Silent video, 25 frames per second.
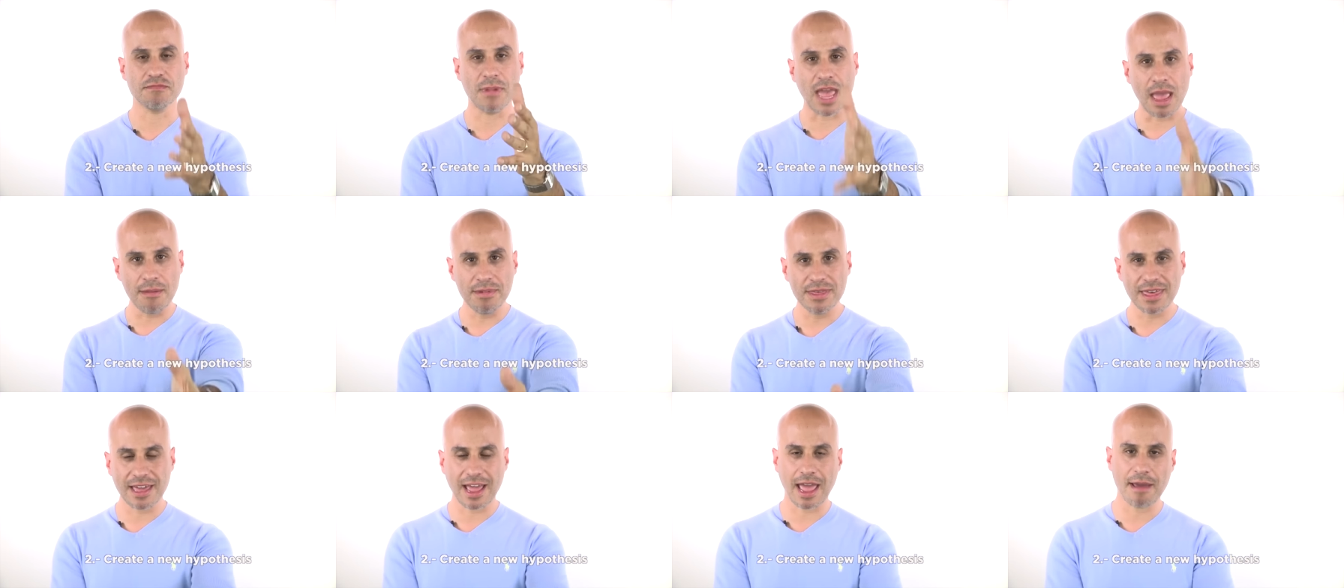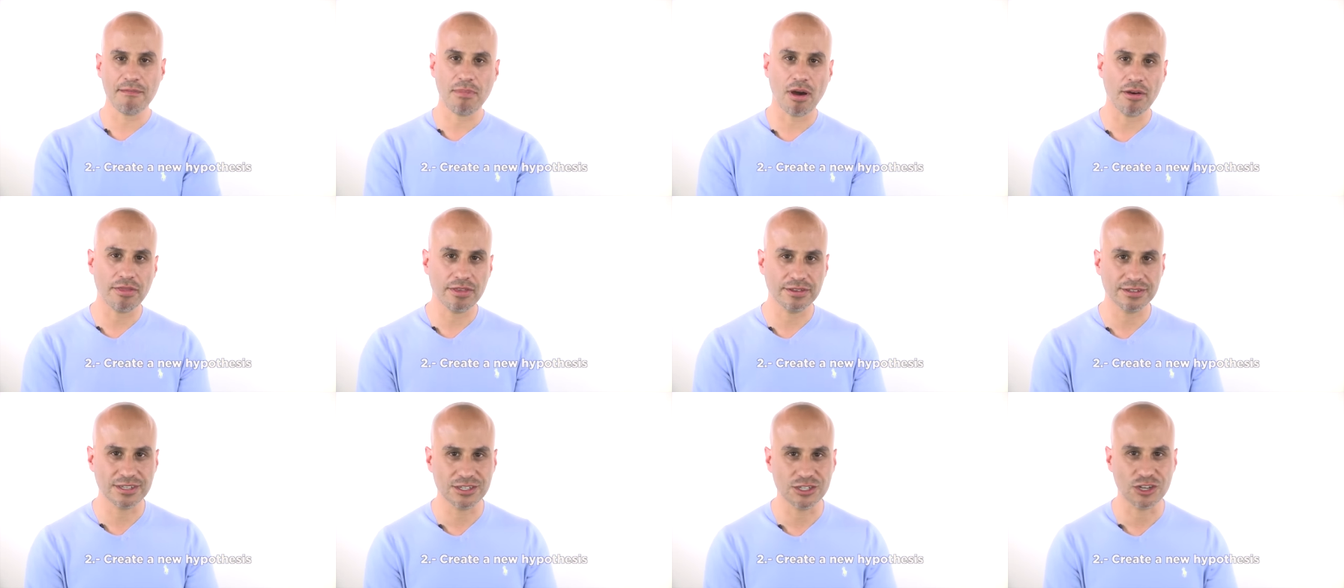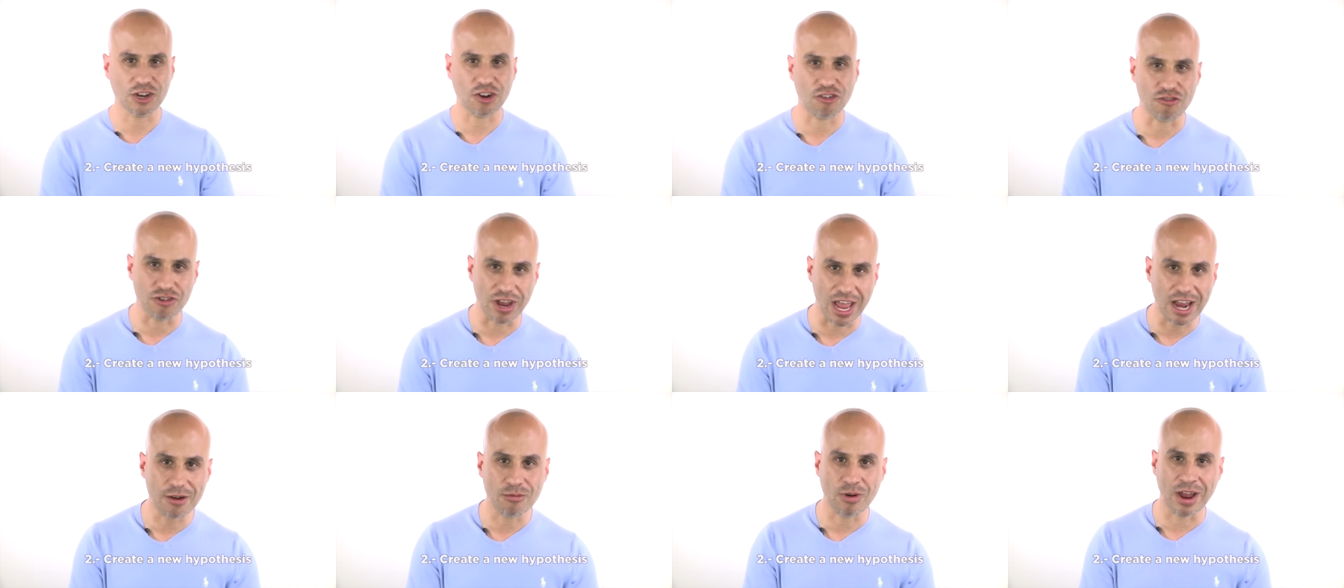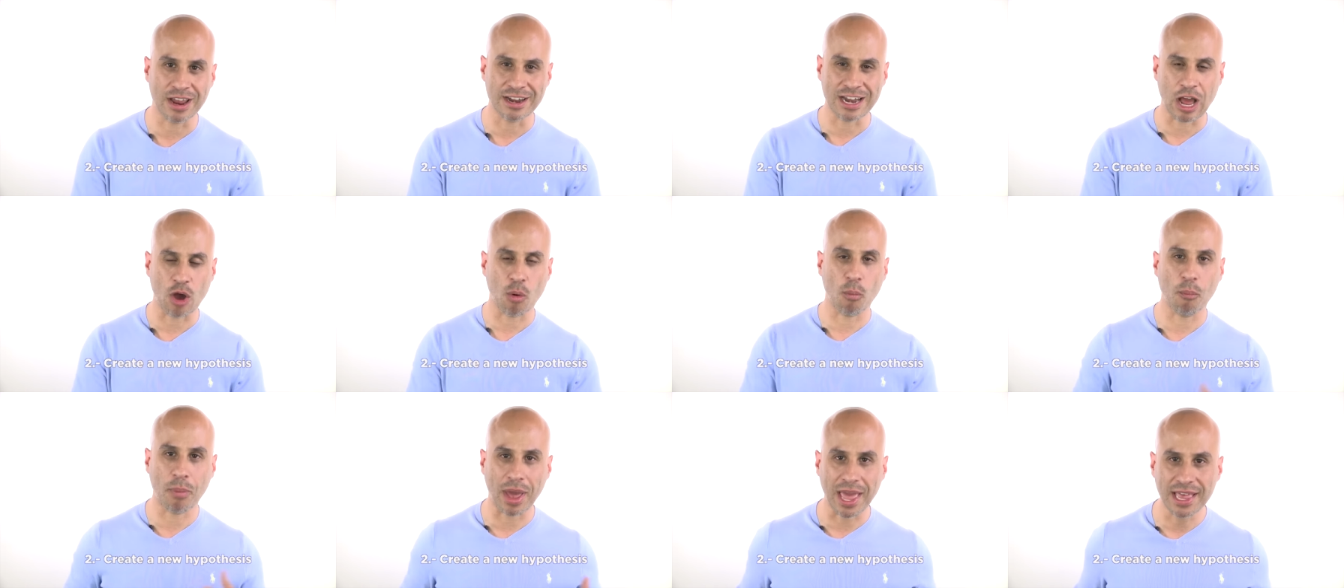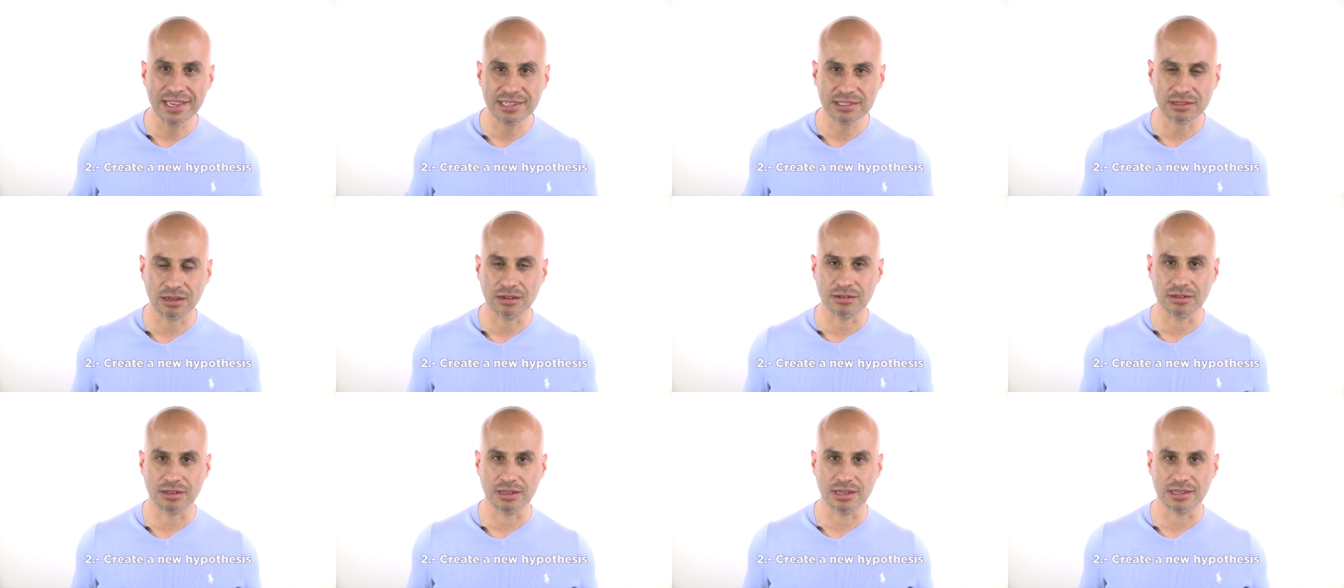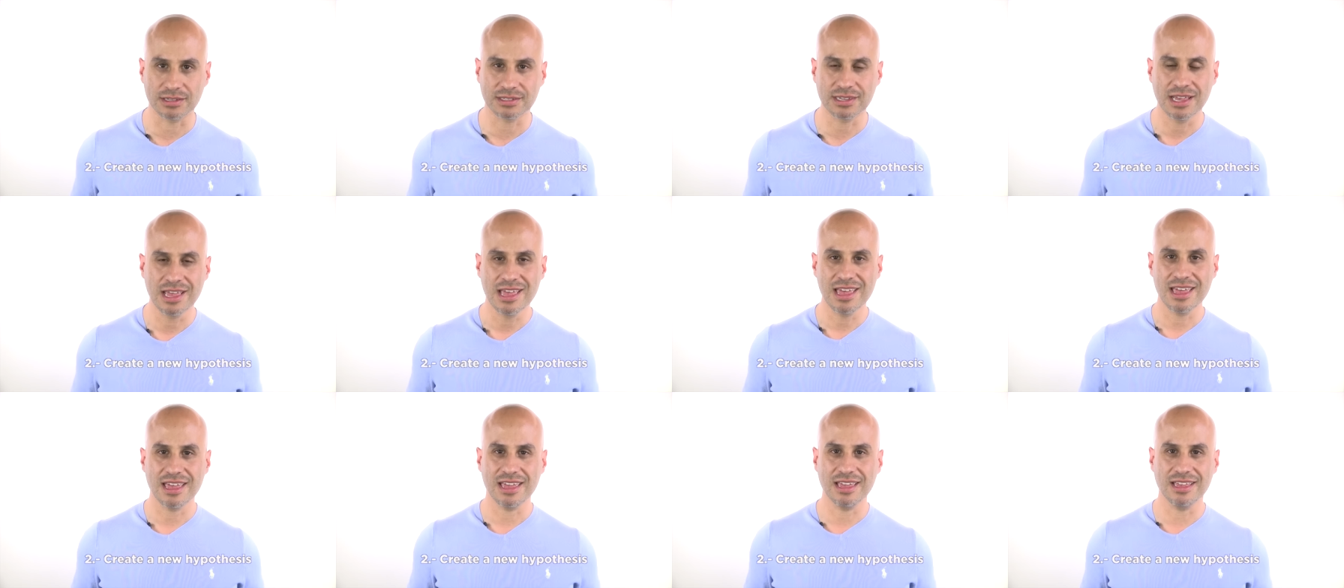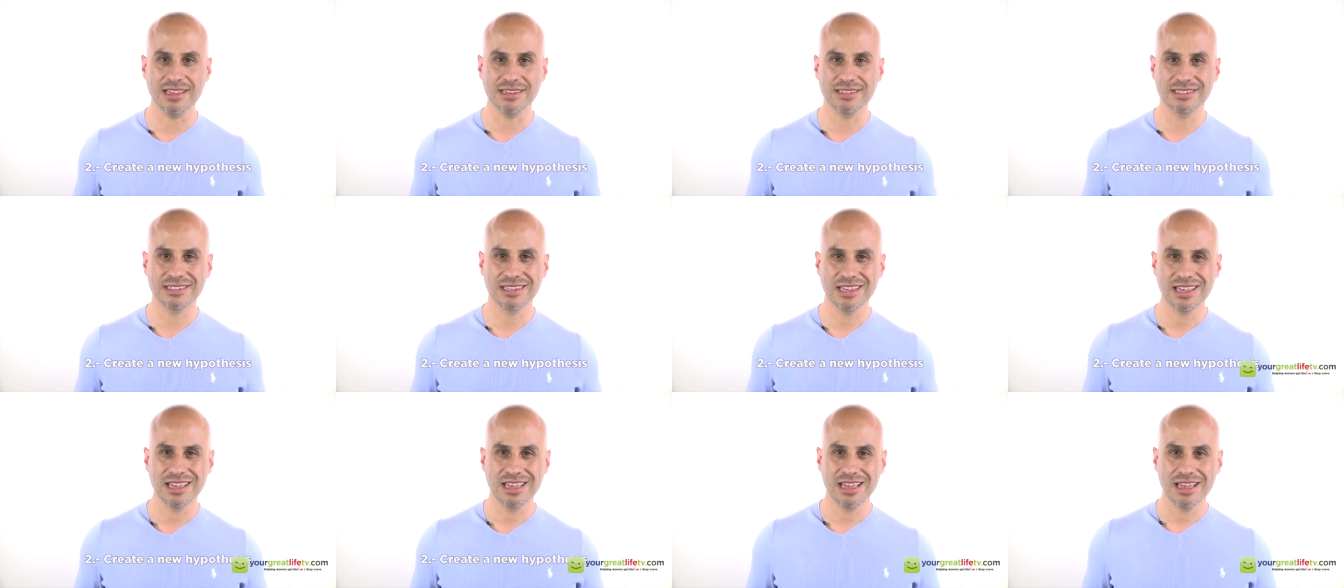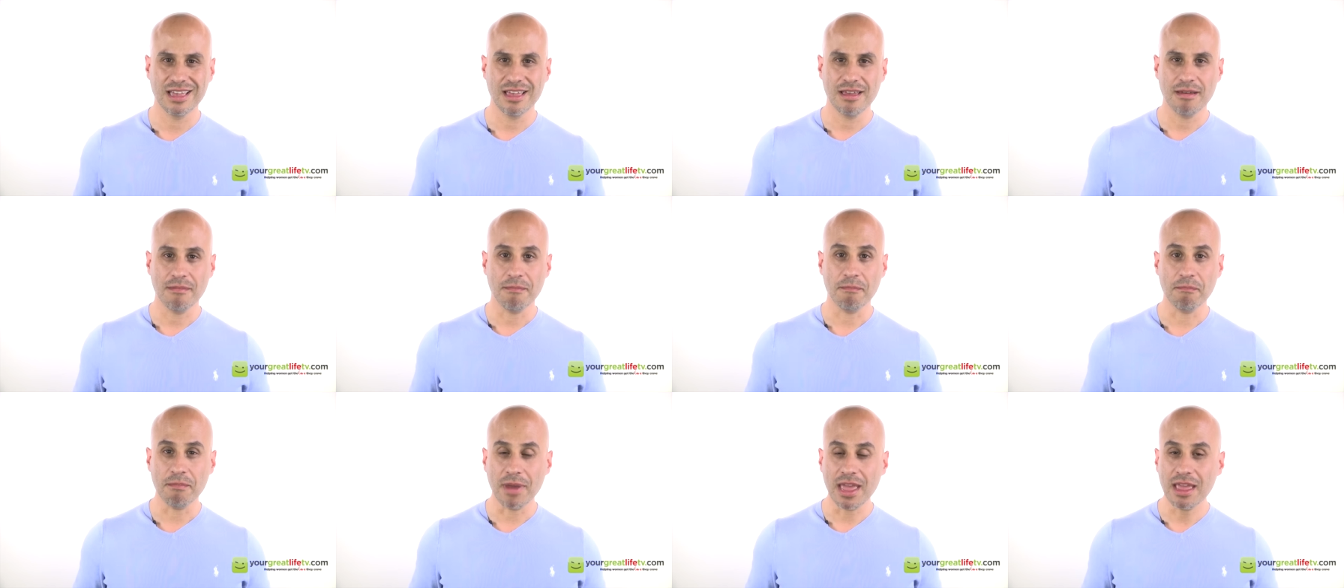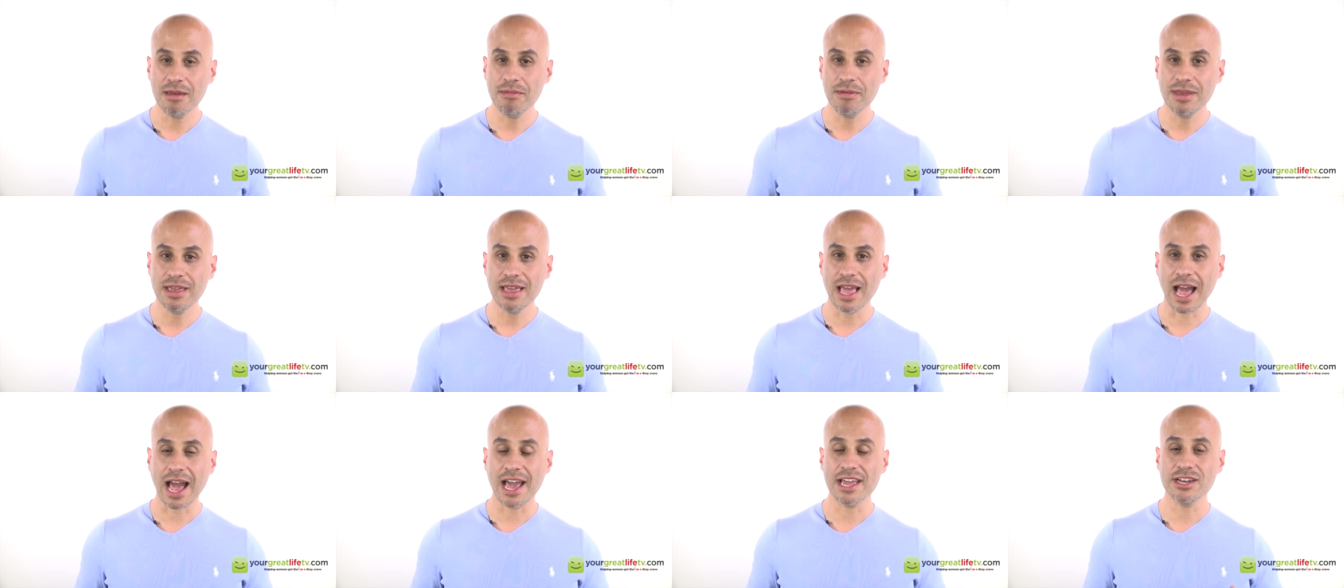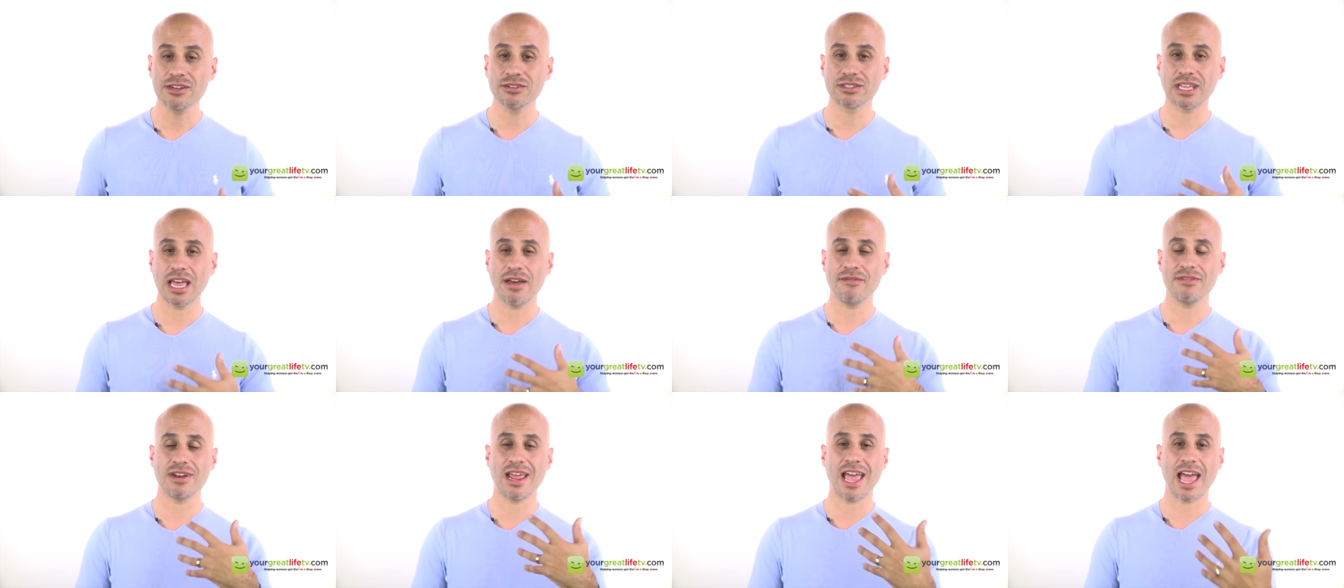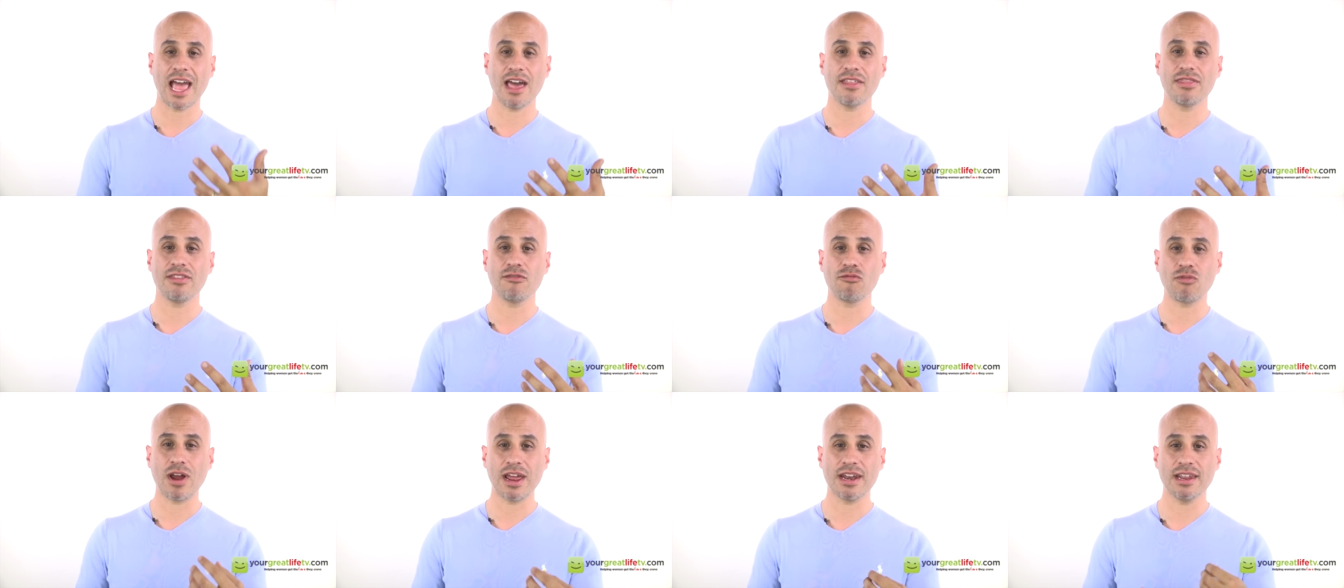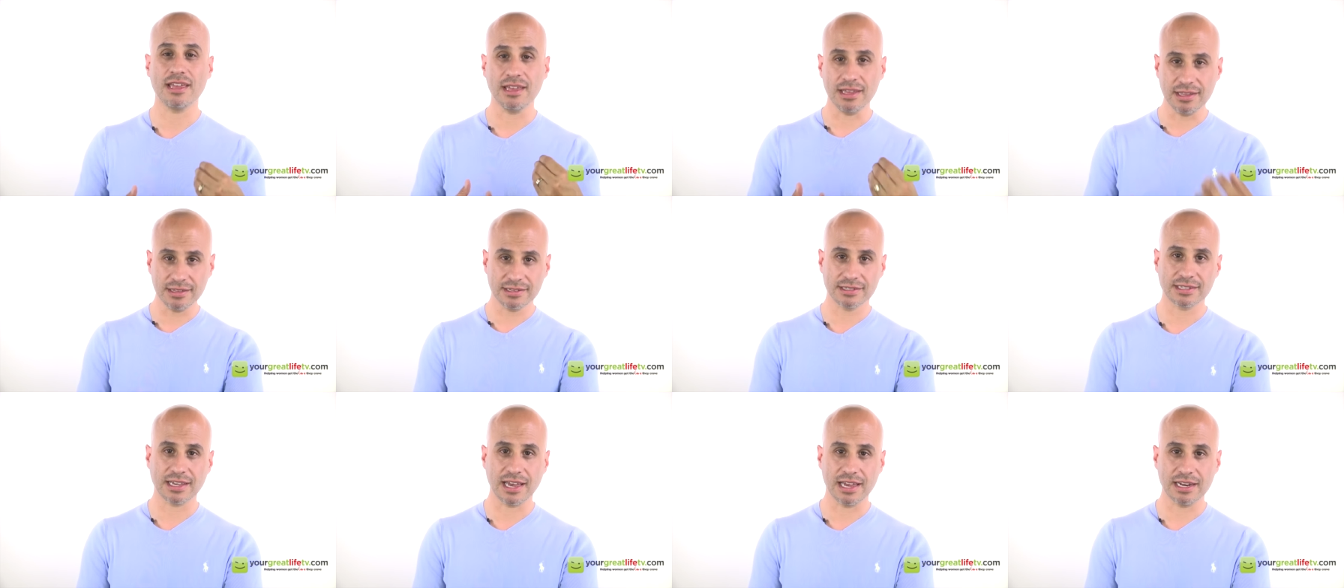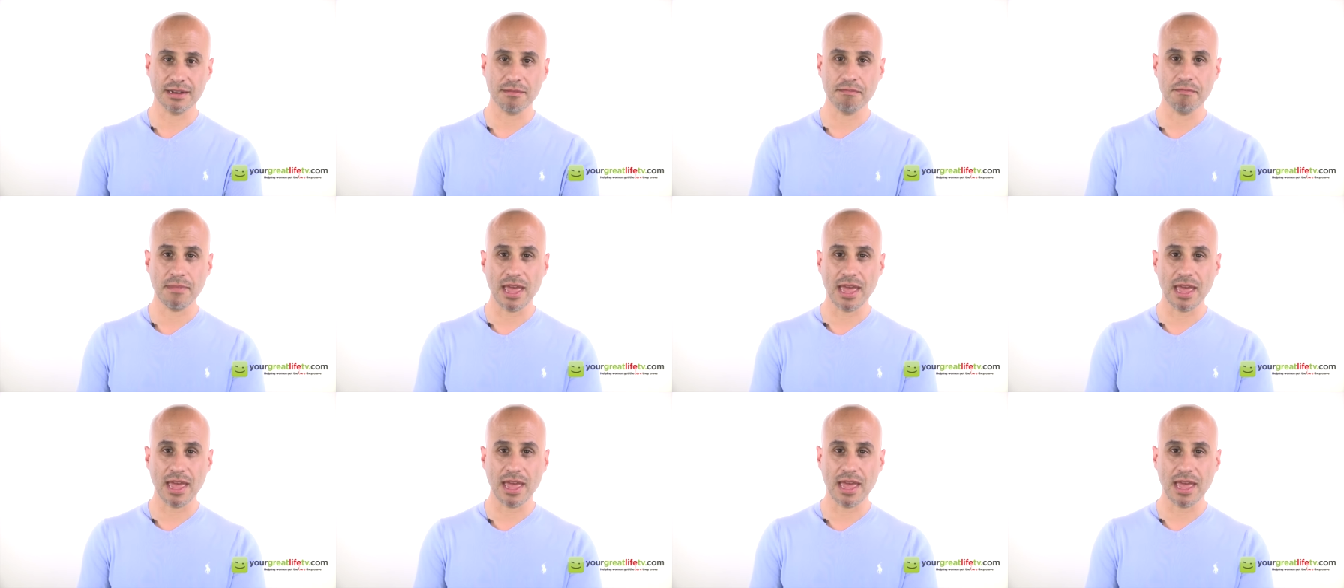Maybe the hypothesis you create right now based on this is maybe I just haven't had the right insight.